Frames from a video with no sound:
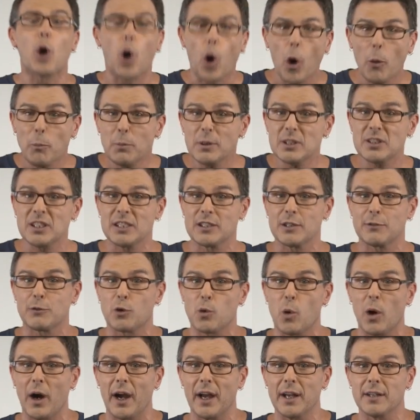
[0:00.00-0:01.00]
opposite of
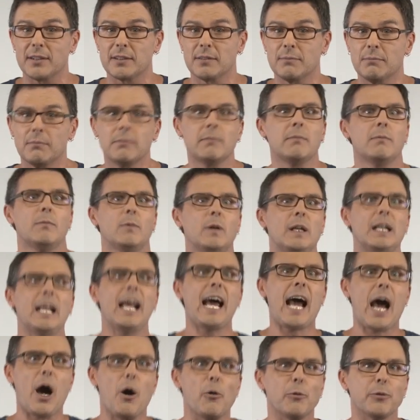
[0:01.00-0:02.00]
quiet.
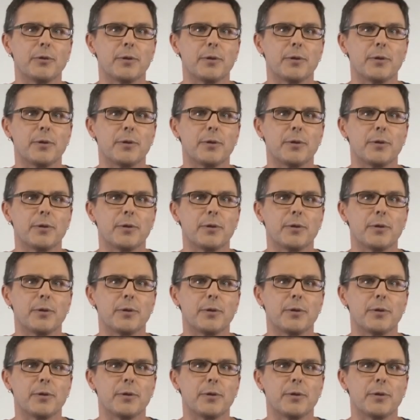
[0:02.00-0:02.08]
Loud.